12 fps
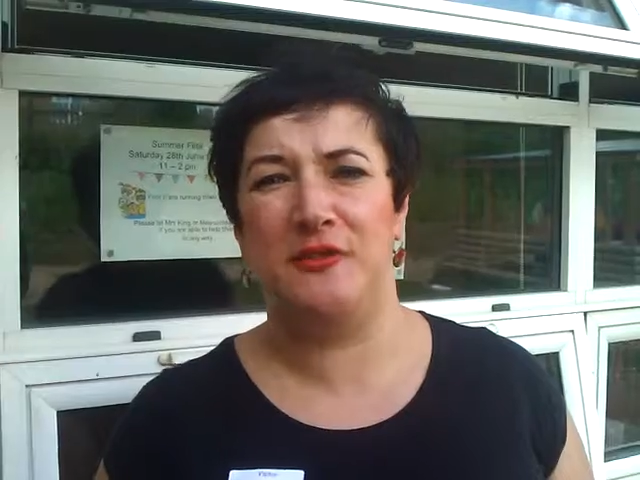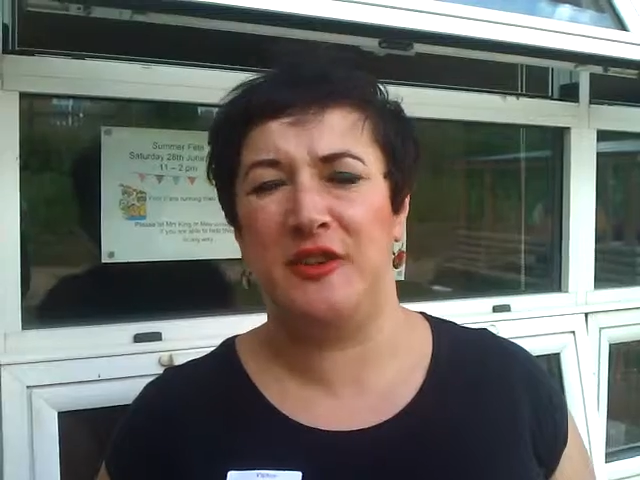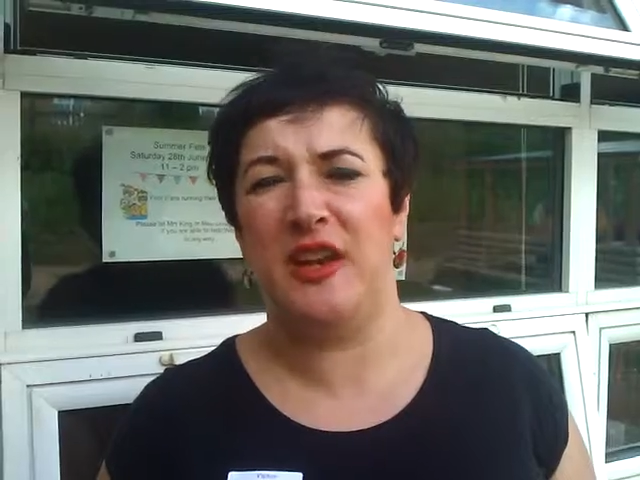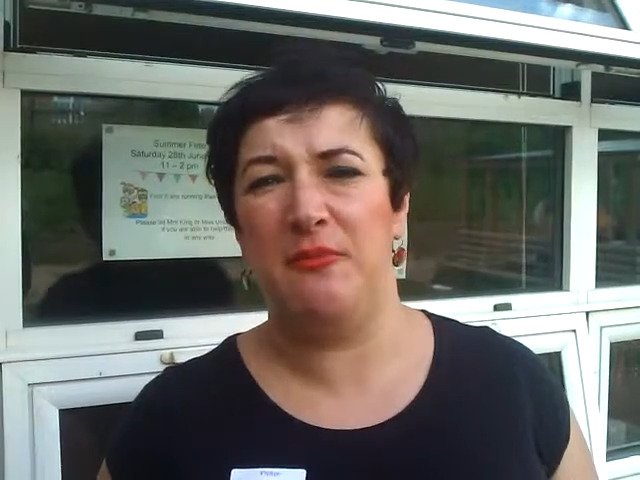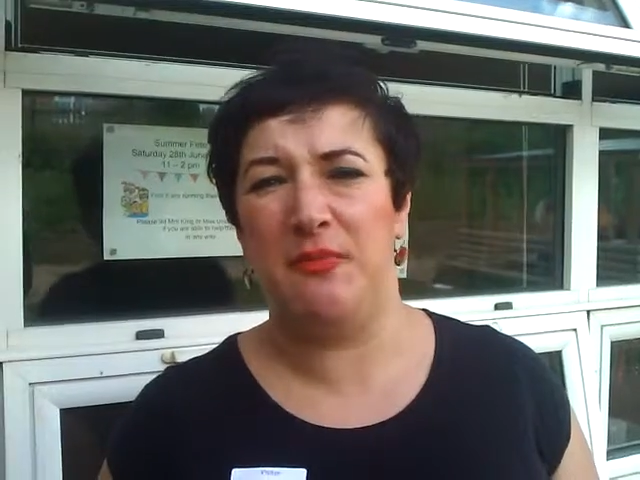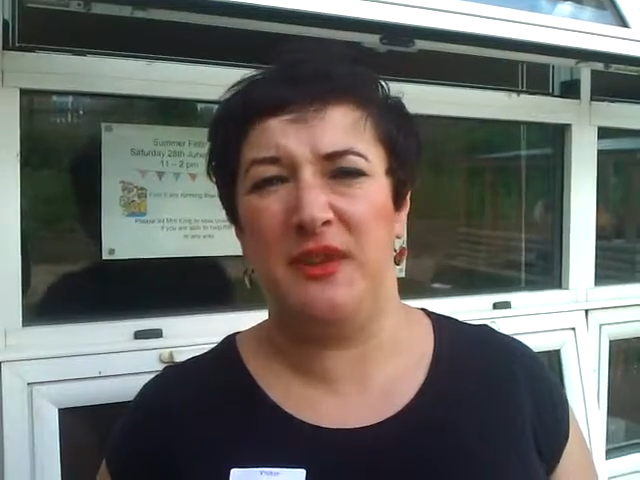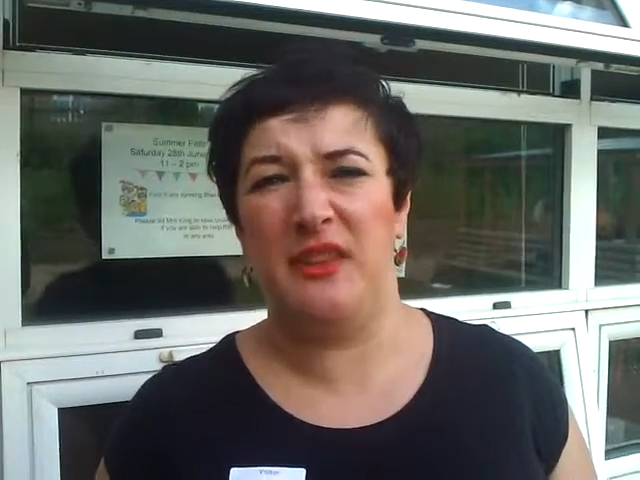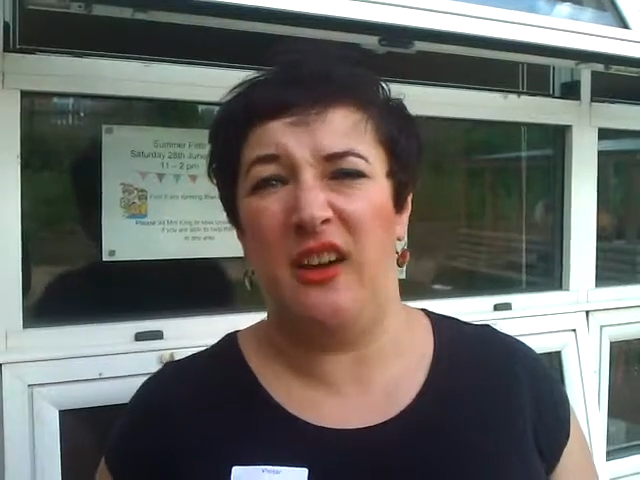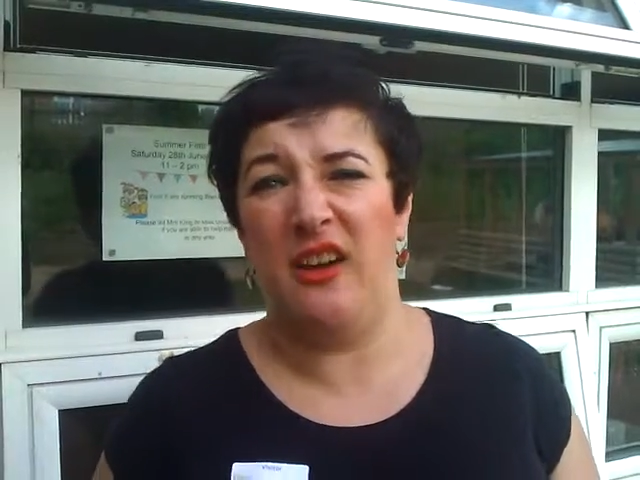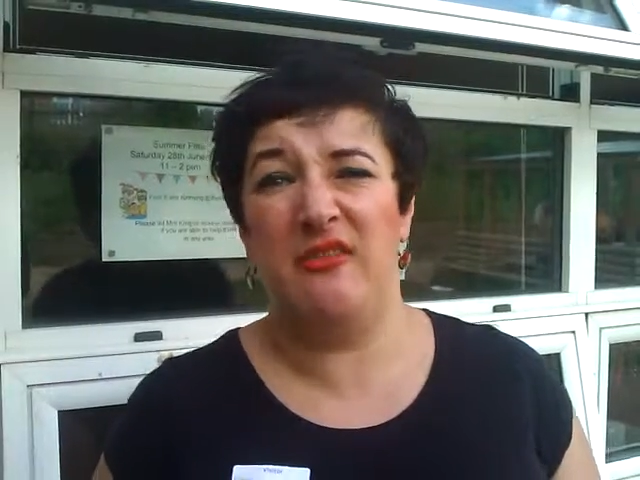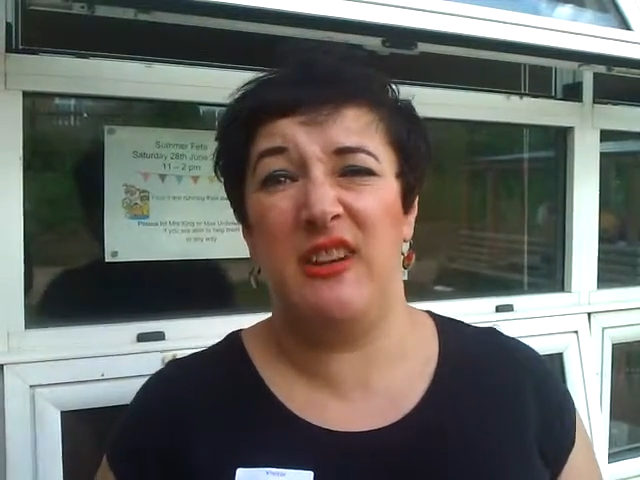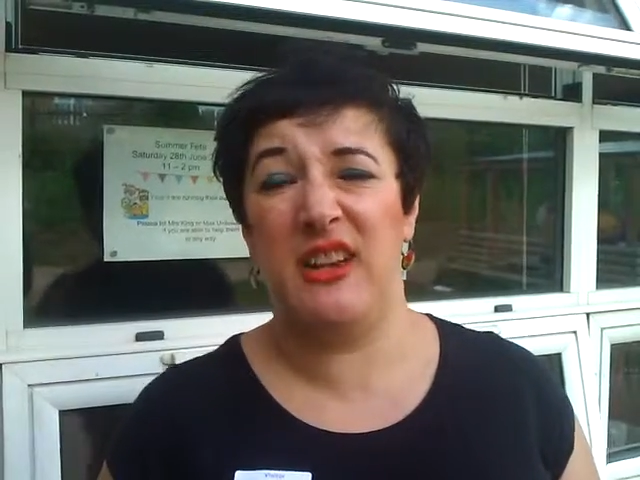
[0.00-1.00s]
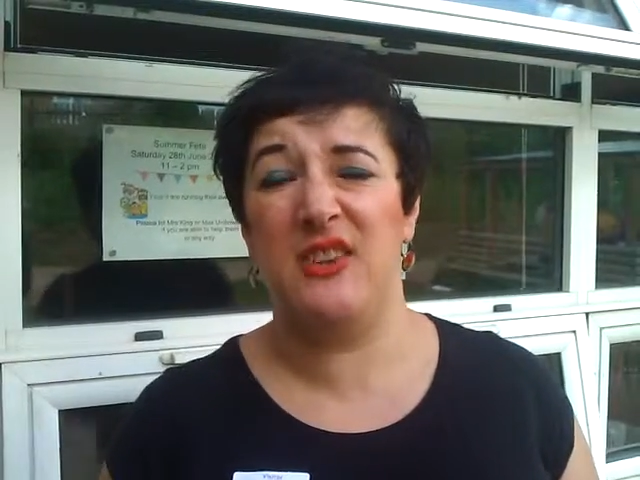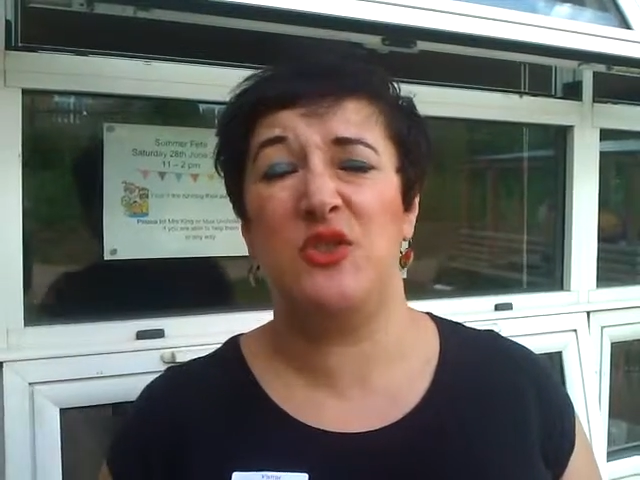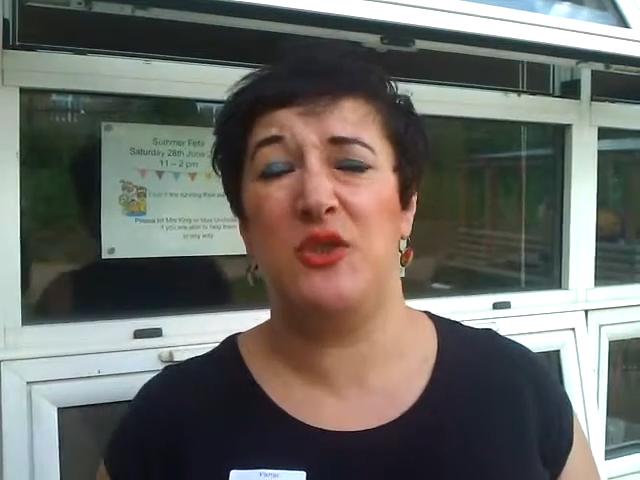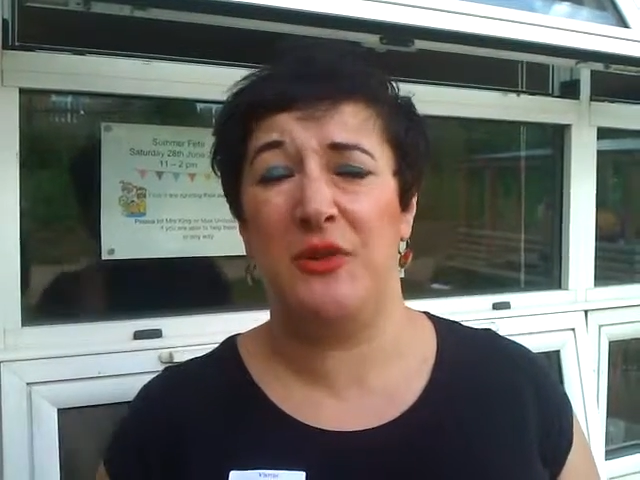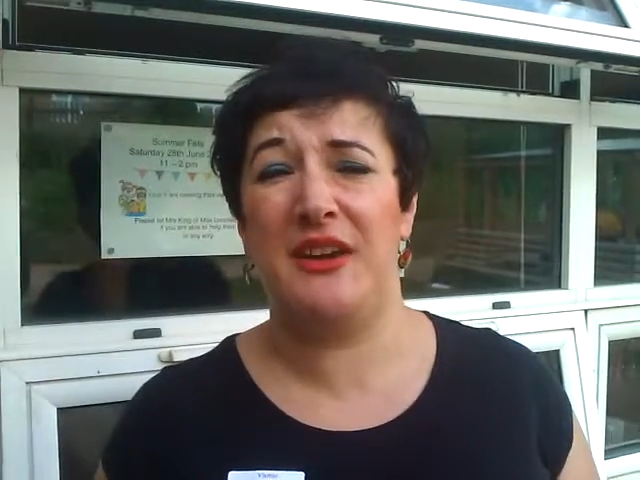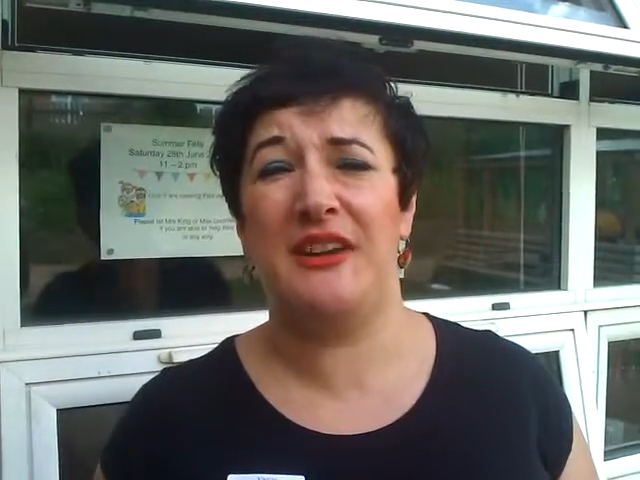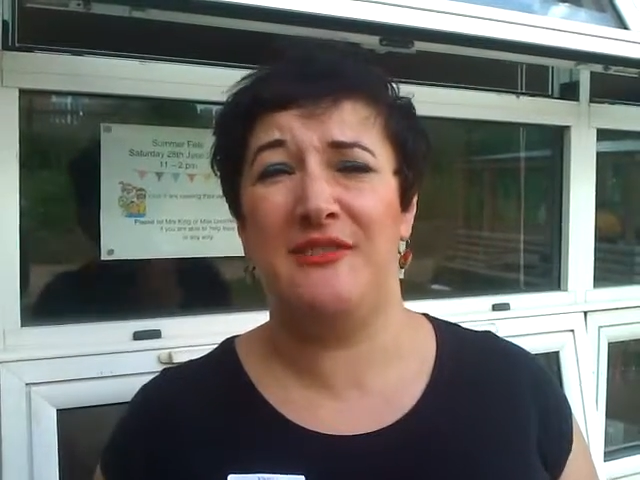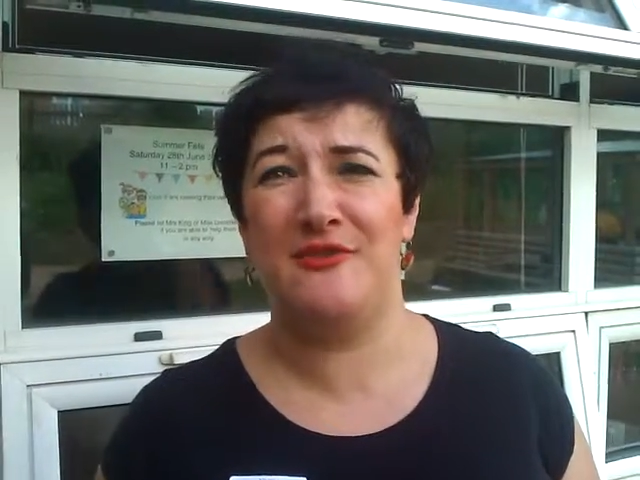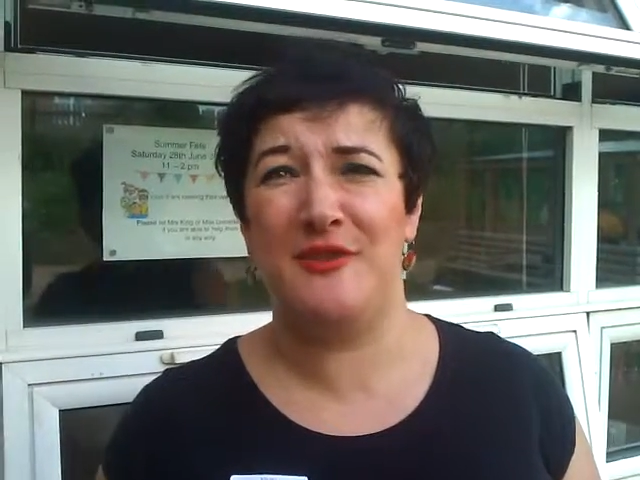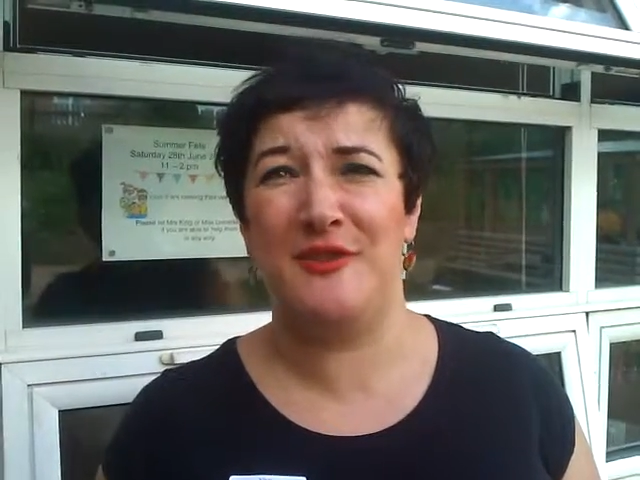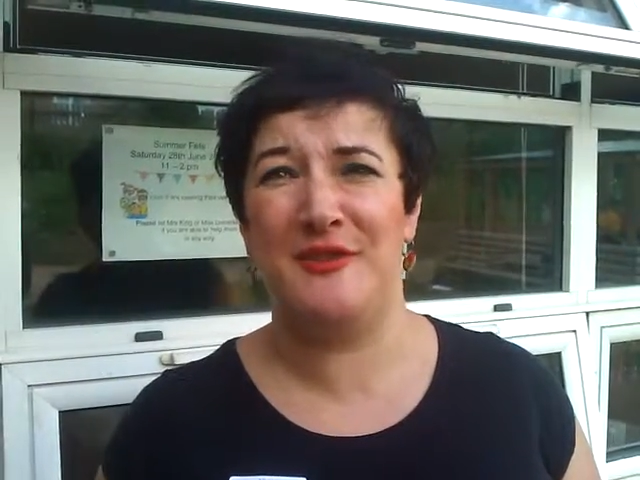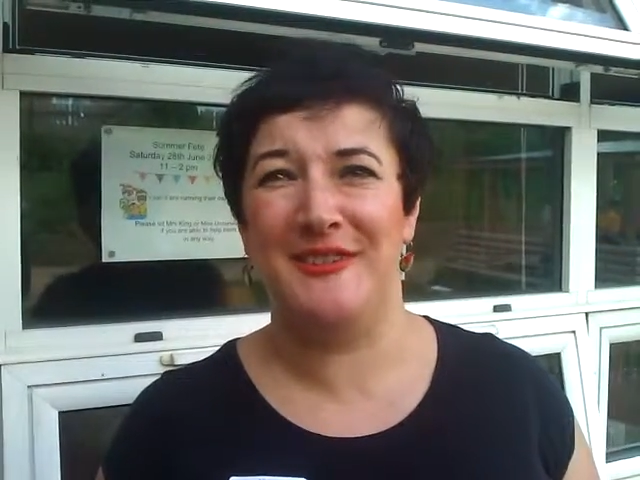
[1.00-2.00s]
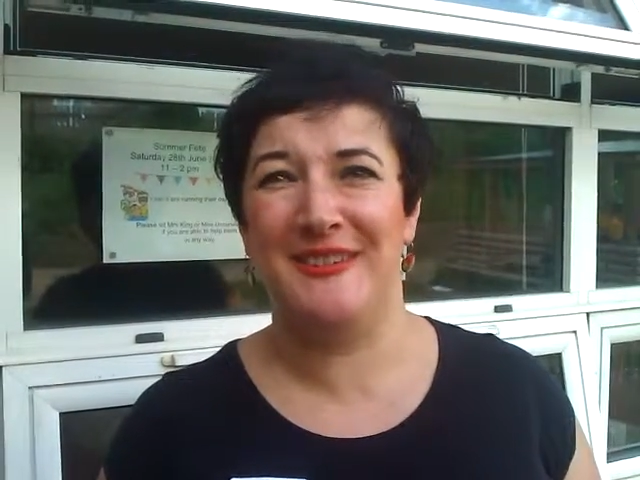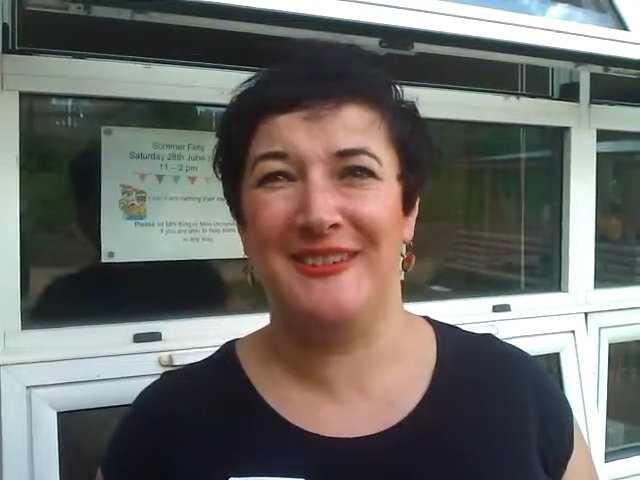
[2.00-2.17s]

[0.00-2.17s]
for a company that I really enjoy working for.